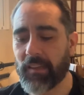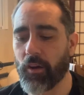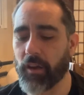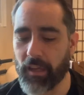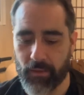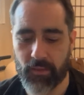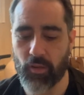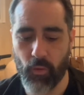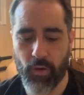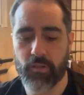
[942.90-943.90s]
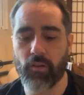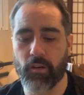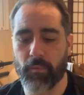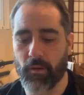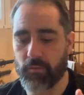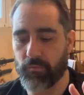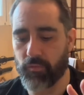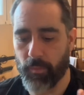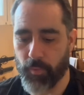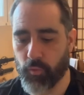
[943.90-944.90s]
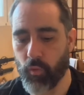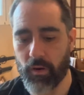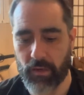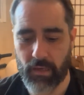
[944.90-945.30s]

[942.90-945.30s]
Okay, so we're talking about repertoire,